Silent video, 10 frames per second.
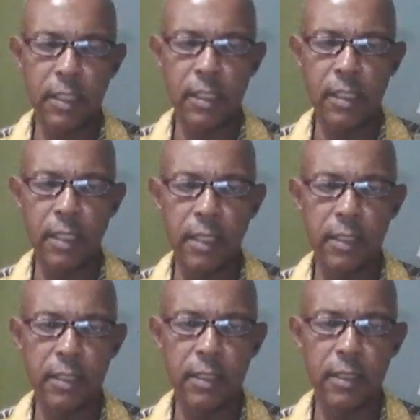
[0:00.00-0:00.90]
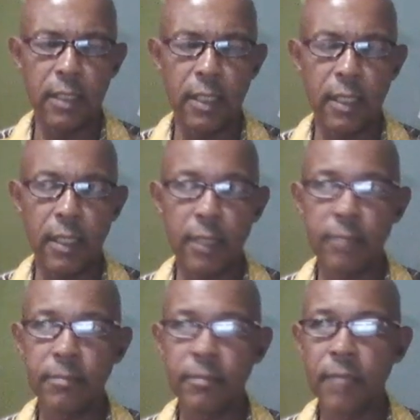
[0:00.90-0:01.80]
in in
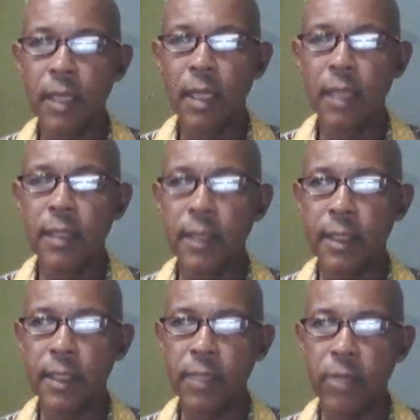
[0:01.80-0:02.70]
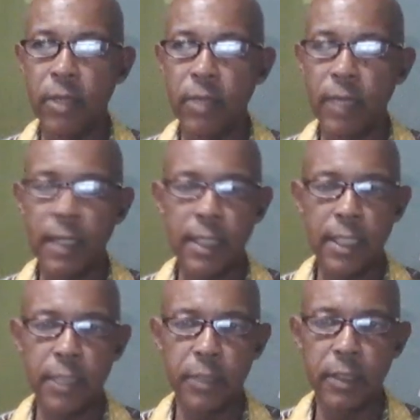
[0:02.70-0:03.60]
in North Leeward we had
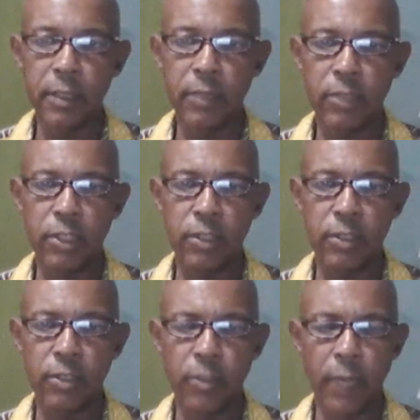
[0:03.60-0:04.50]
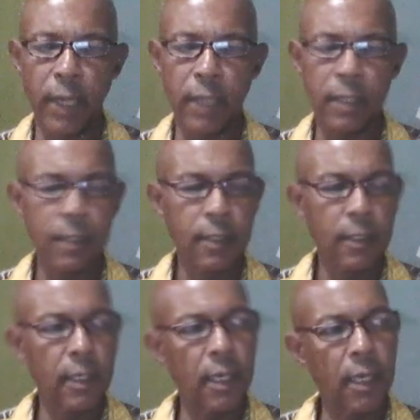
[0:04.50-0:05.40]
catch pit which supplied
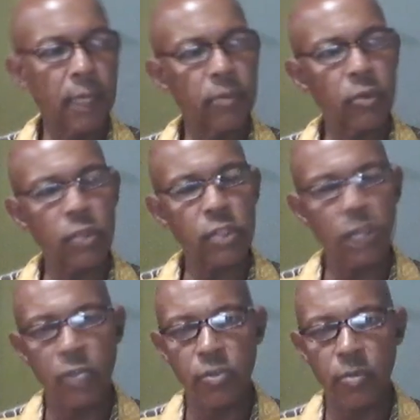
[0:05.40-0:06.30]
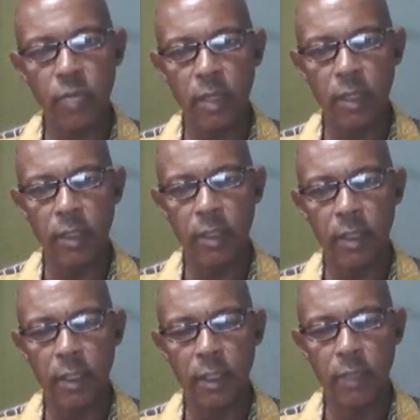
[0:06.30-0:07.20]
um, Rose Hall,
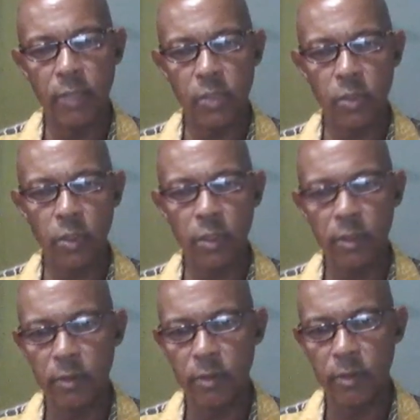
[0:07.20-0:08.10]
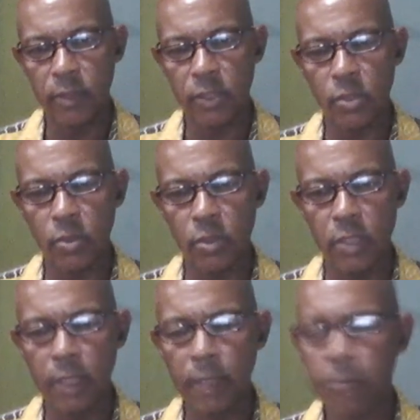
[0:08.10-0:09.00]
and, and, Westwood with, the
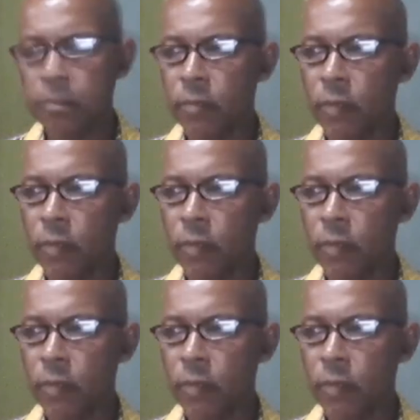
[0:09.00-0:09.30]
Scores Hill.